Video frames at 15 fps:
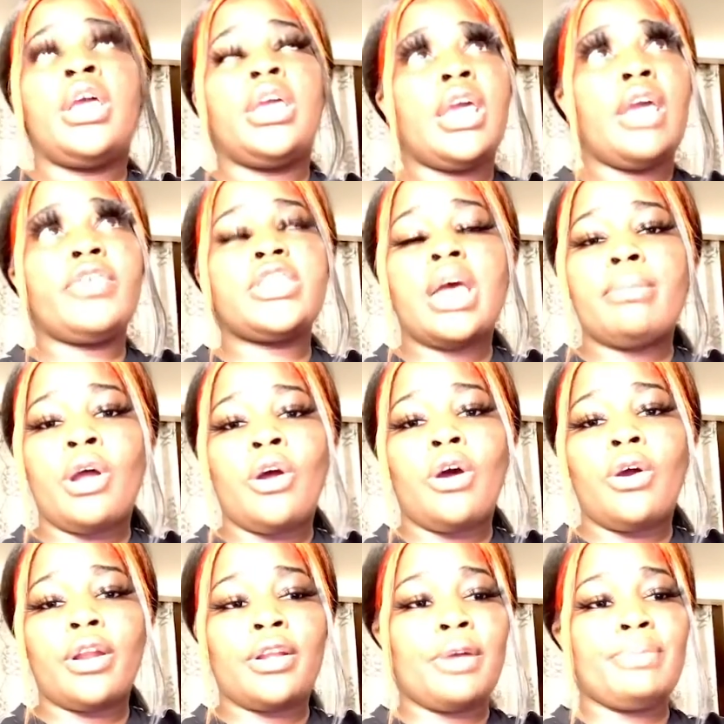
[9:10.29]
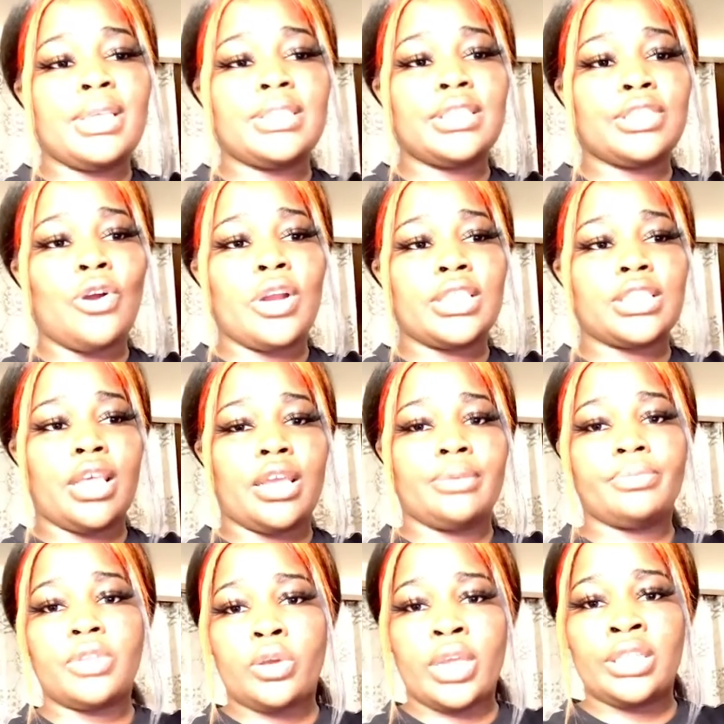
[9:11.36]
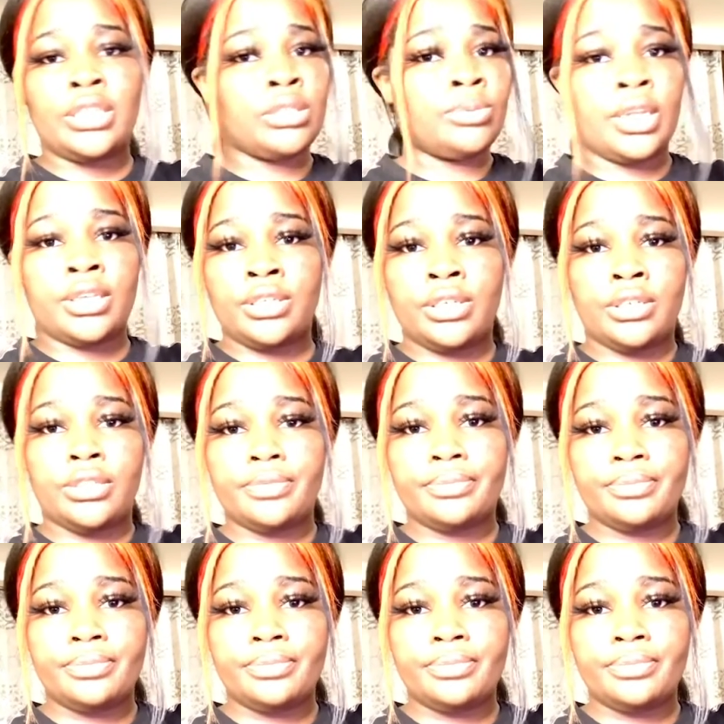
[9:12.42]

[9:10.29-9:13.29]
Every time I order a business card, it's like, okay, this one ain't good enough.